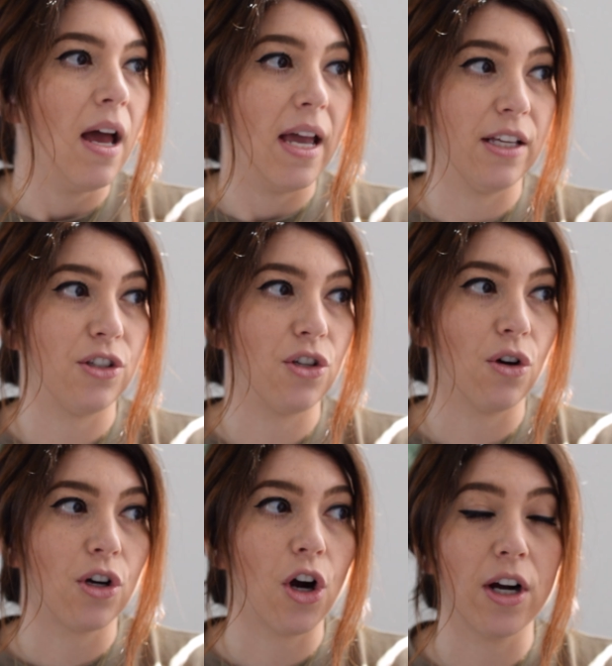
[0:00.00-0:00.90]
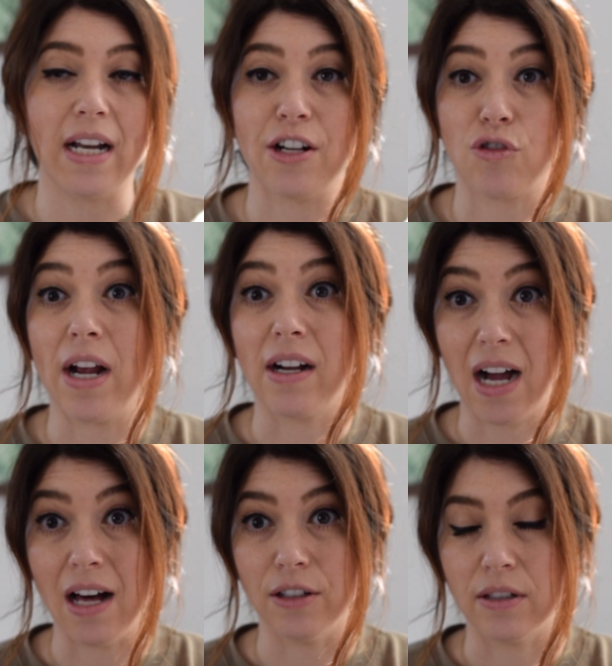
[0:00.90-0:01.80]
Is your current natural hair
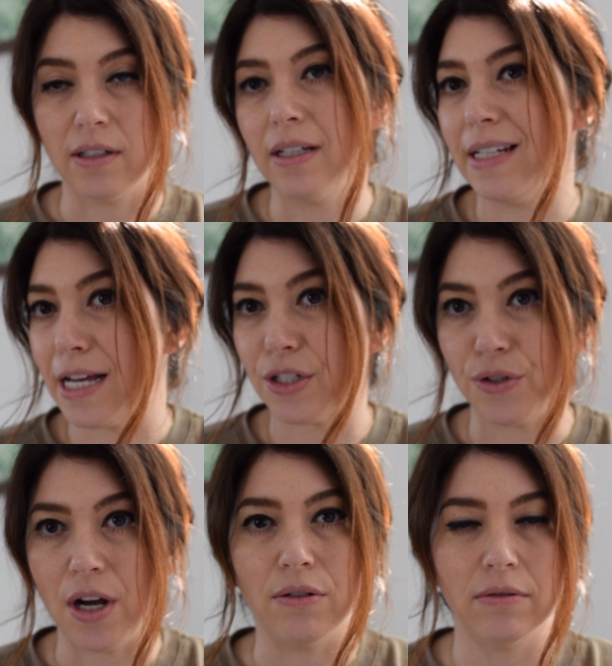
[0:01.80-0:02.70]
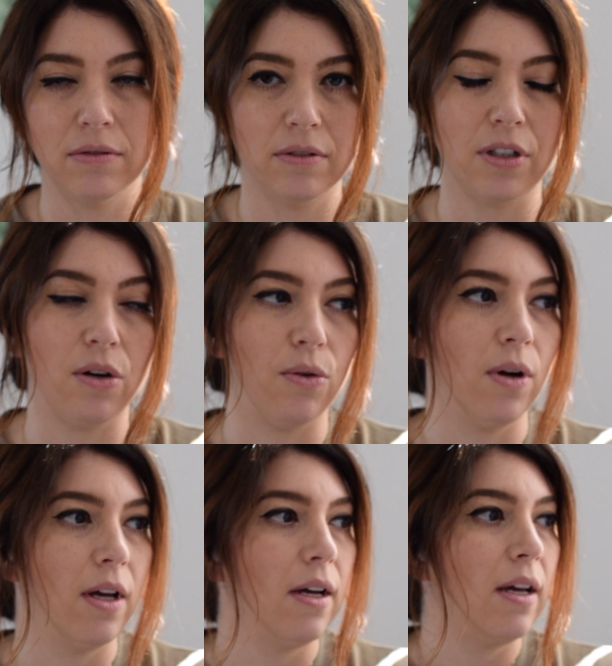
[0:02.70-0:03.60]
colored? Yes or no? So
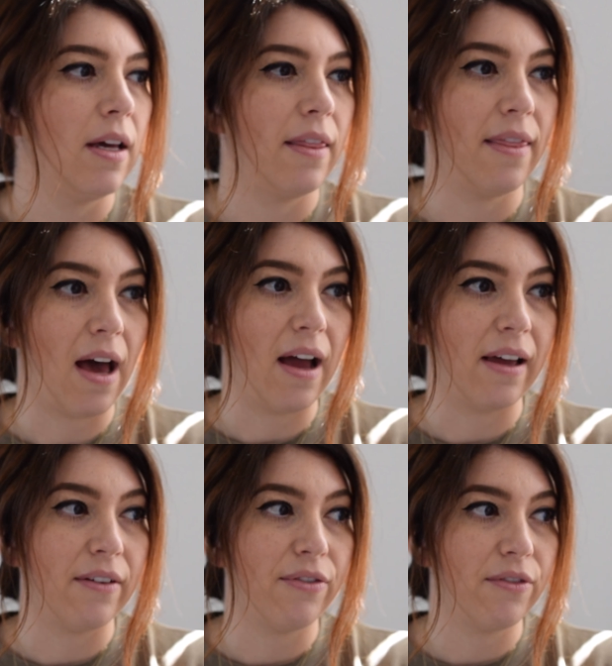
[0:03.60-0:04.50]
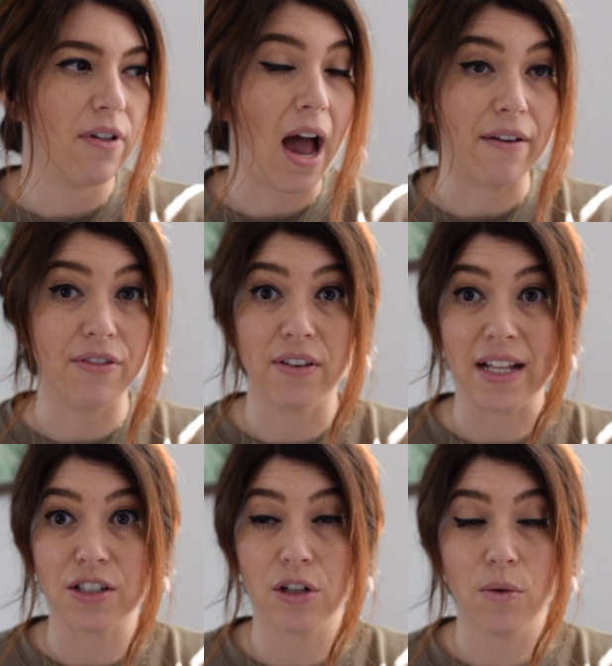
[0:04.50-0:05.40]
I feel
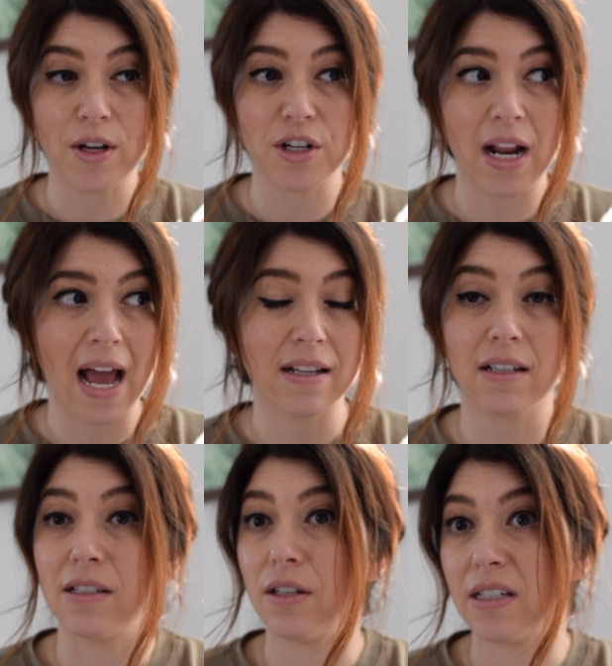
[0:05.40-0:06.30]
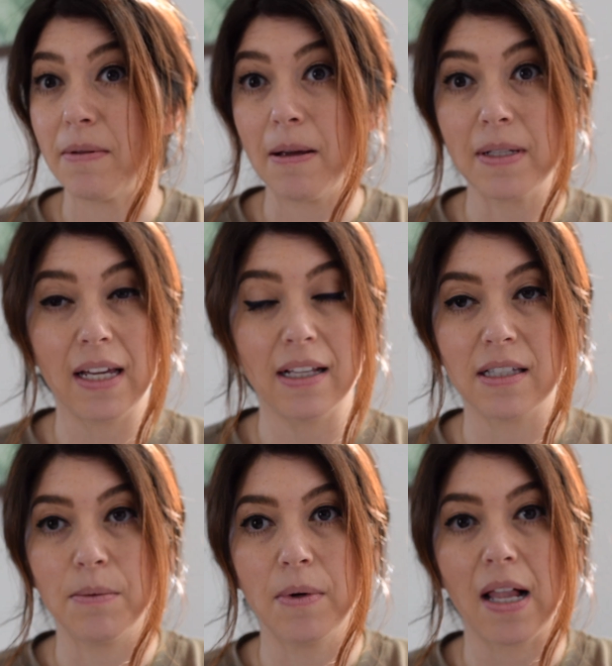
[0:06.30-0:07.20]
that's a good question to ask because sometimes I get
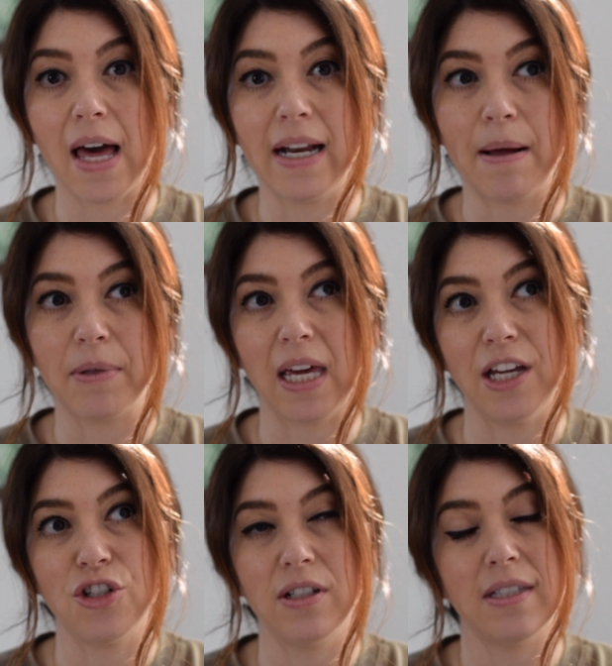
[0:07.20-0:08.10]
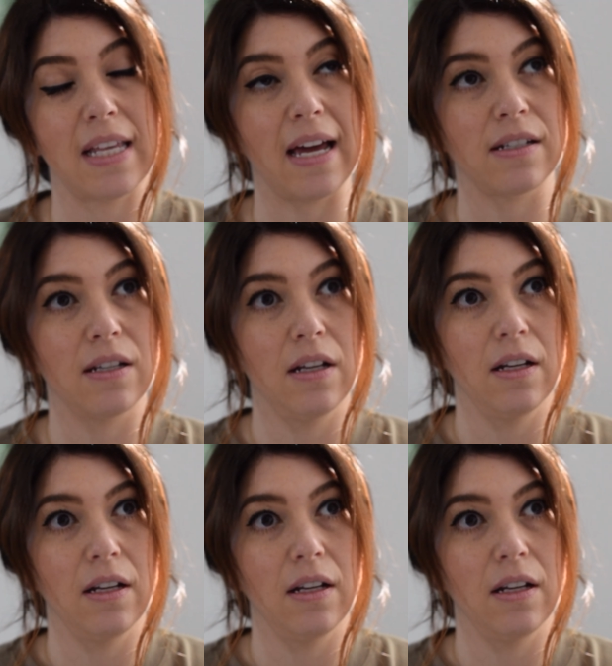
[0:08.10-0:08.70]
some client applications that